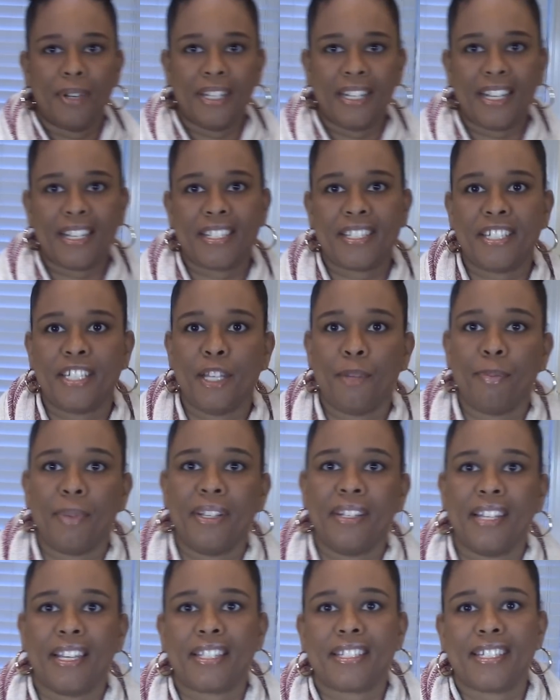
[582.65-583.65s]
next tip
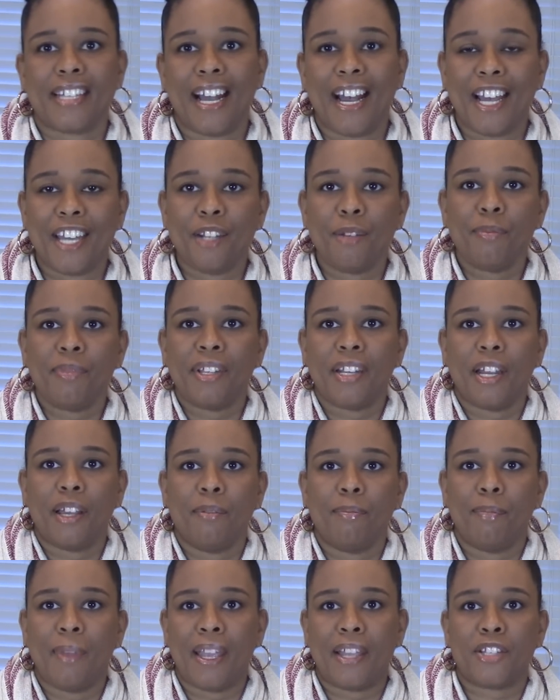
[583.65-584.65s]
and next item that I
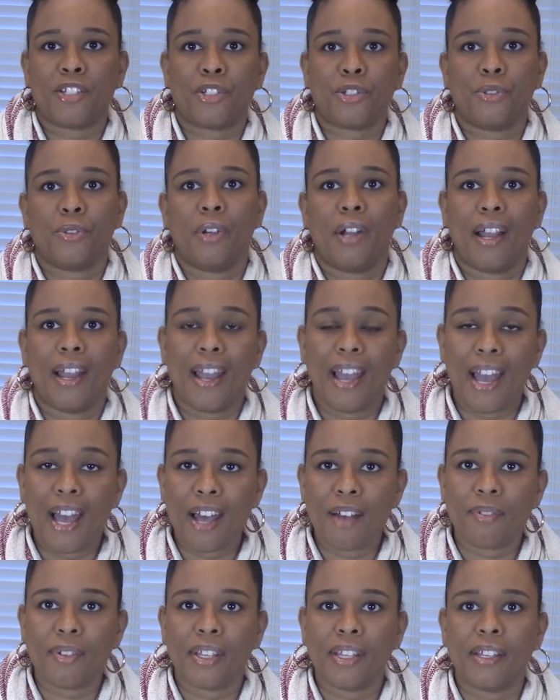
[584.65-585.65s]
make sure I
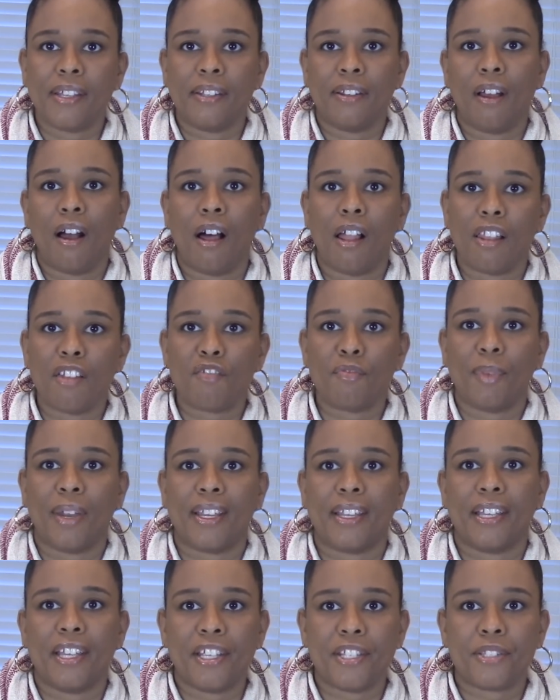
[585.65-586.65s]
have in all of my
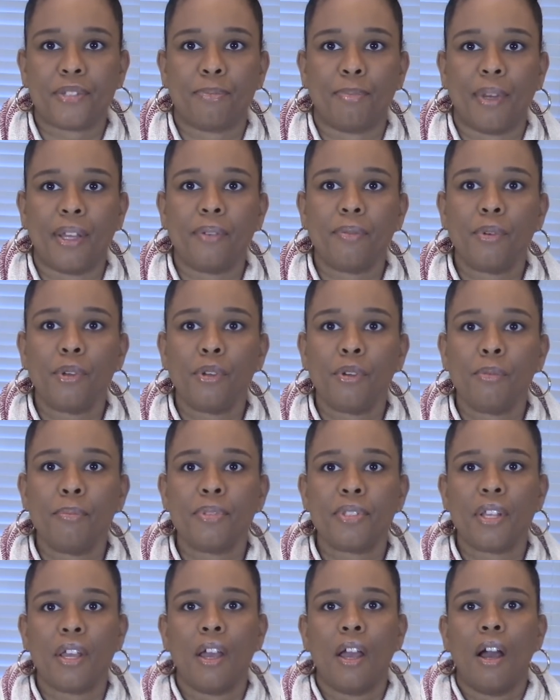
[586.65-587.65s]
guest
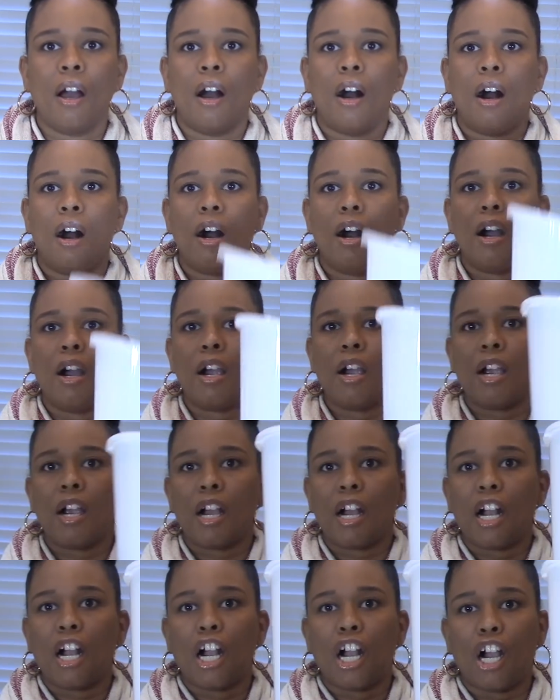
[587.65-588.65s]
bedrooms
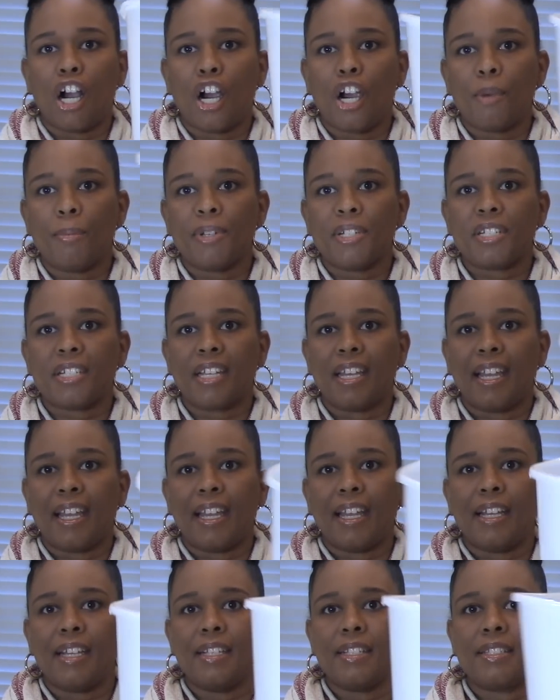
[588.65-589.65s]
are garbage
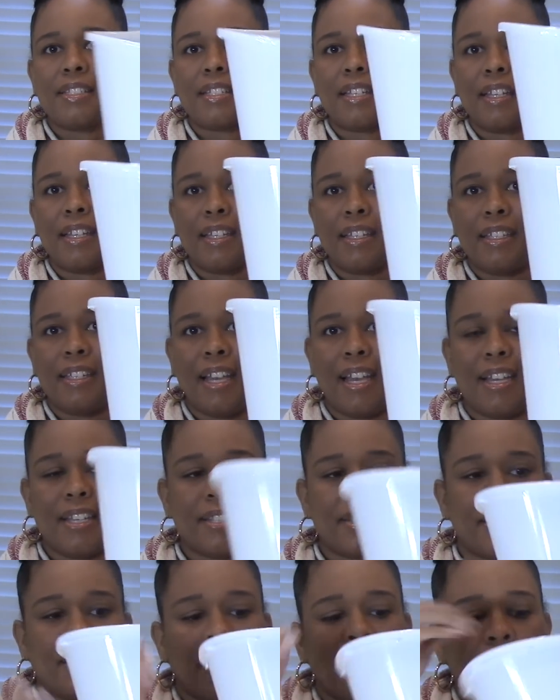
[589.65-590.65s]
cans.
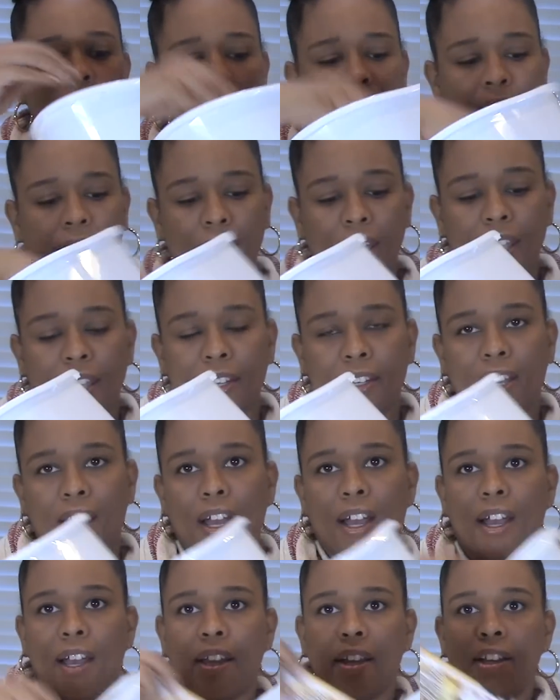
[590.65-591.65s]
Yes. And
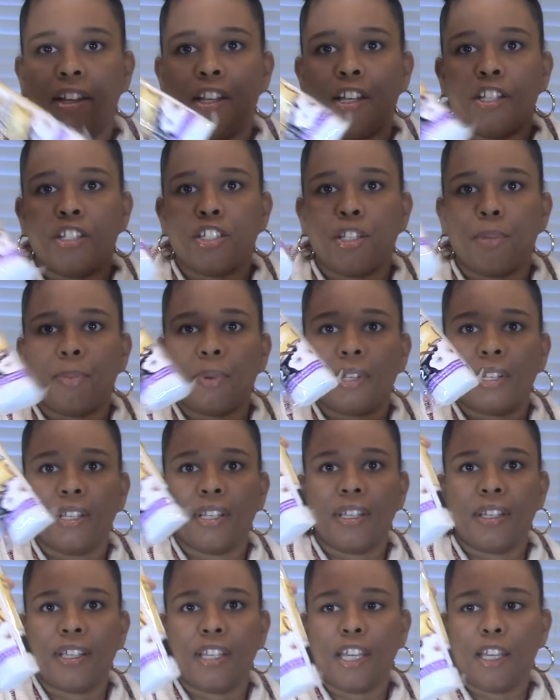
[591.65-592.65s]
I
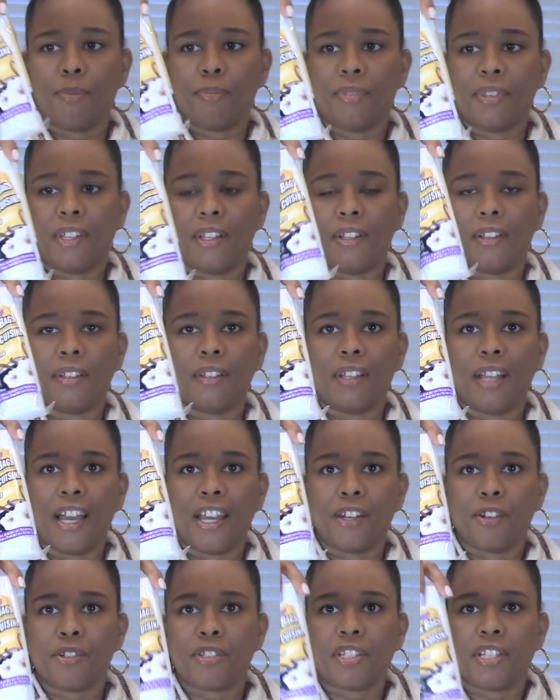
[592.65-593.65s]
typically keep the
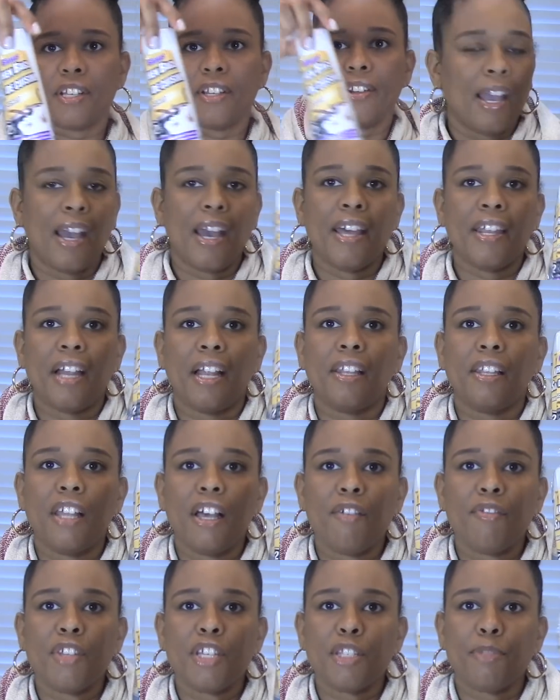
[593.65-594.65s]
liners here, and I
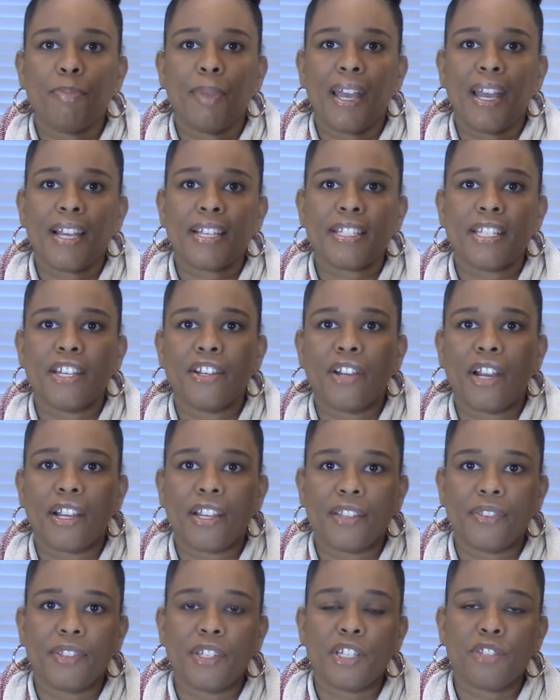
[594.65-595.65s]
love these bags here. I
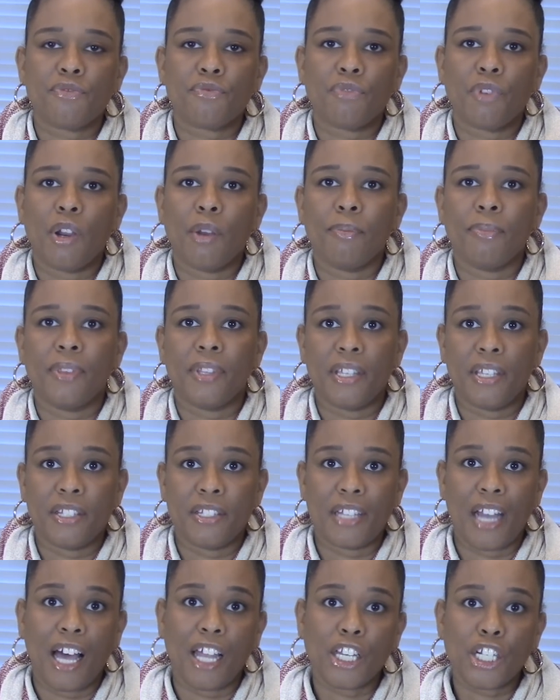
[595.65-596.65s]
get these from the
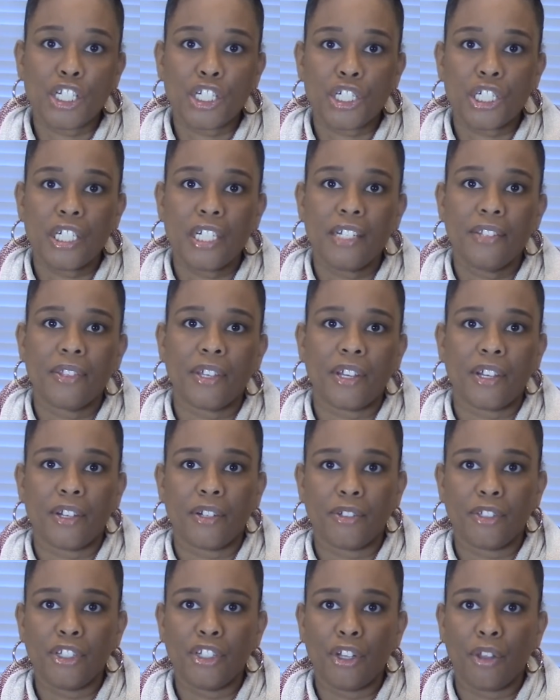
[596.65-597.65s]
Dollar Tree.
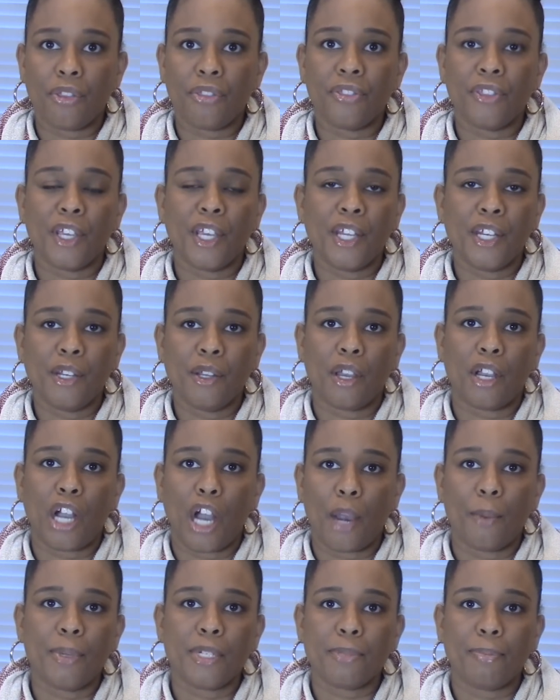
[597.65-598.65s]
They're, you know, thin
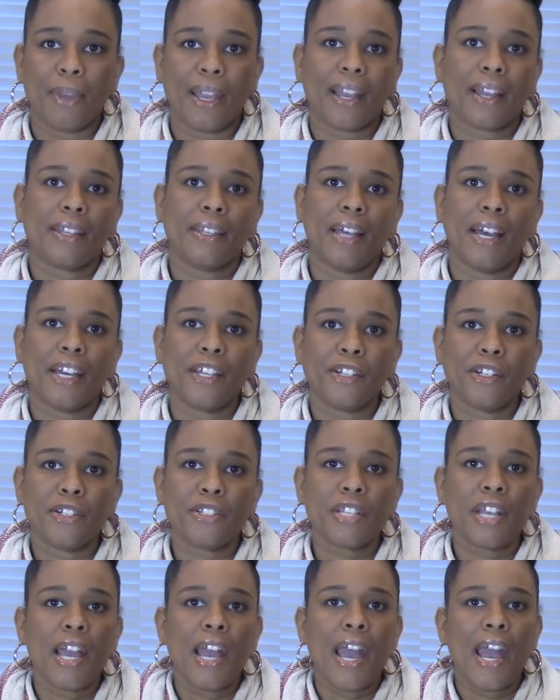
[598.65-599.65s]
garbage bag liners,
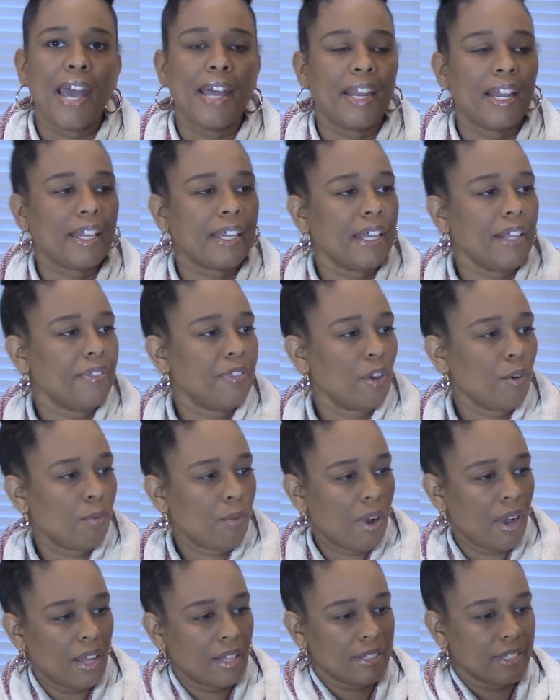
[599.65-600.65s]
and I get the
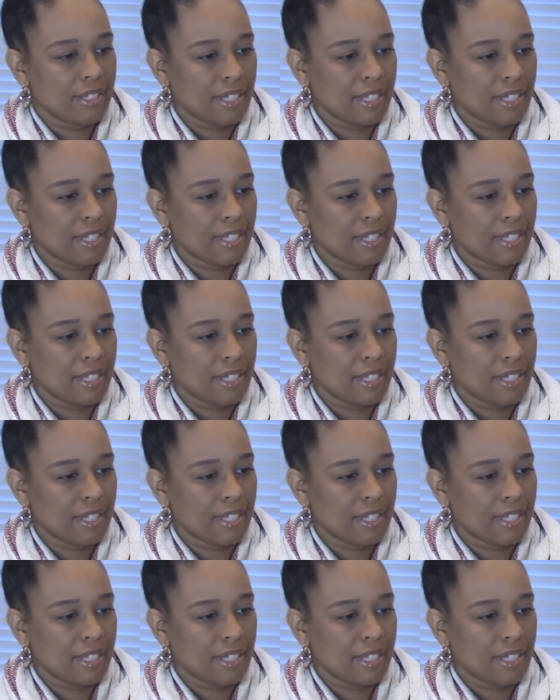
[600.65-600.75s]
ones